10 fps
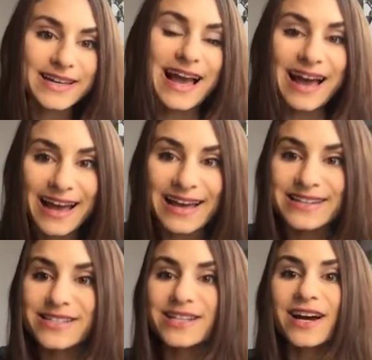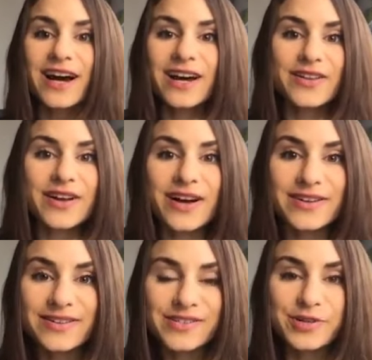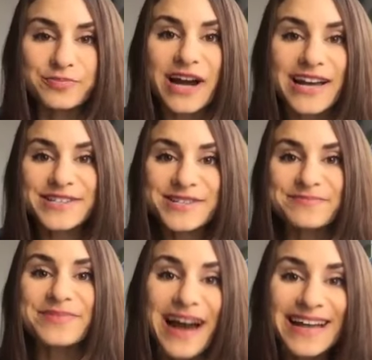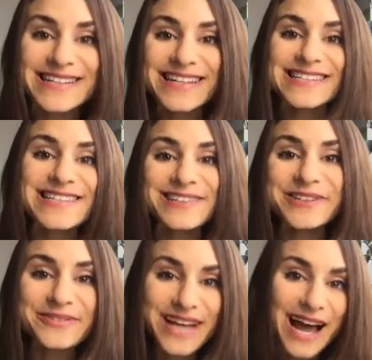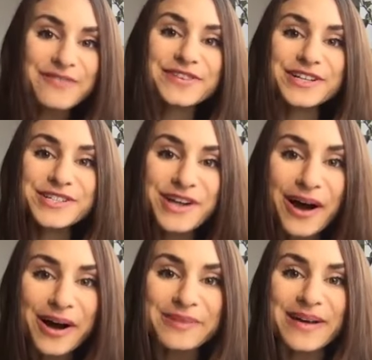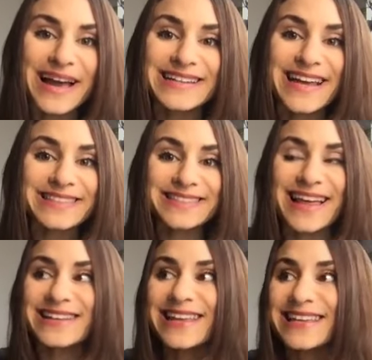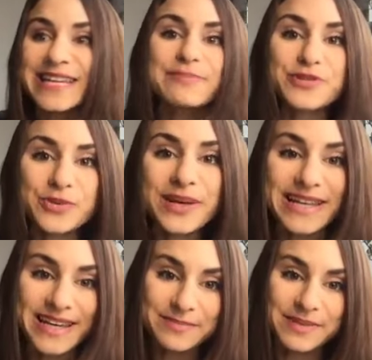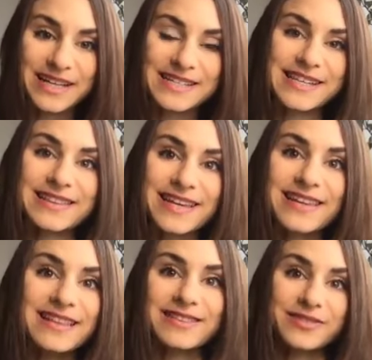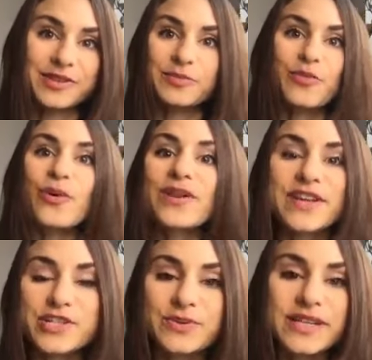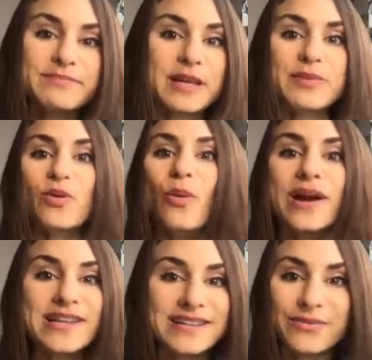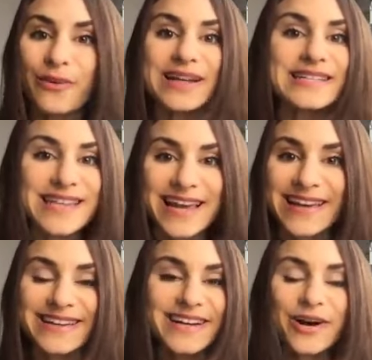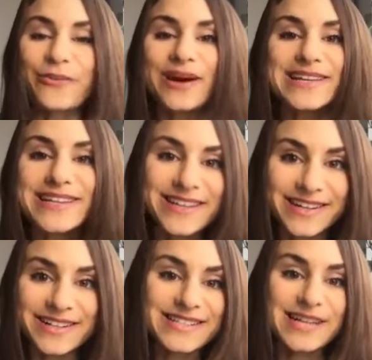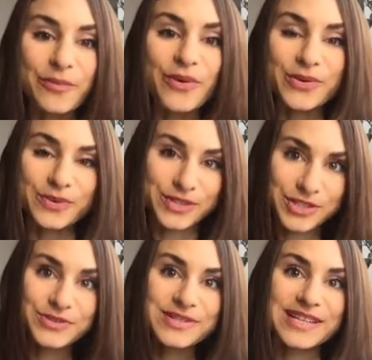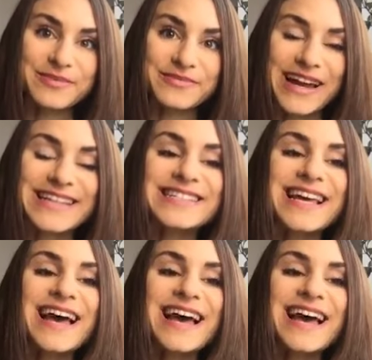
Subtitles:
and surprise, surprise, they still don't have a job. And yet that they keep doing it because they think that the more they do it, maybe one day, 1 year, someone will choose them, right?